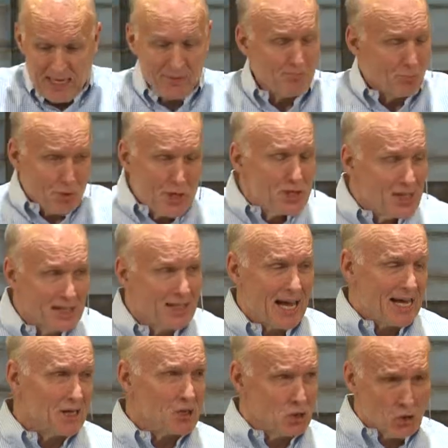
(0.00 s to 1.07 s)
prison-like
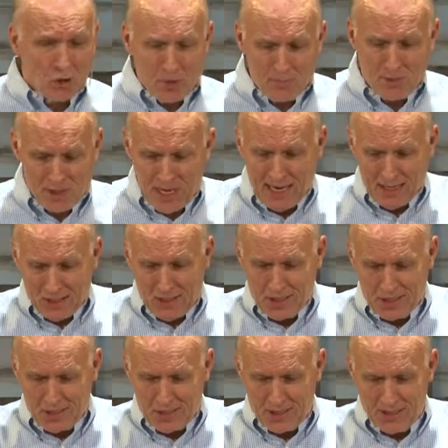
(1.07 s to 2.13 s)
circumstances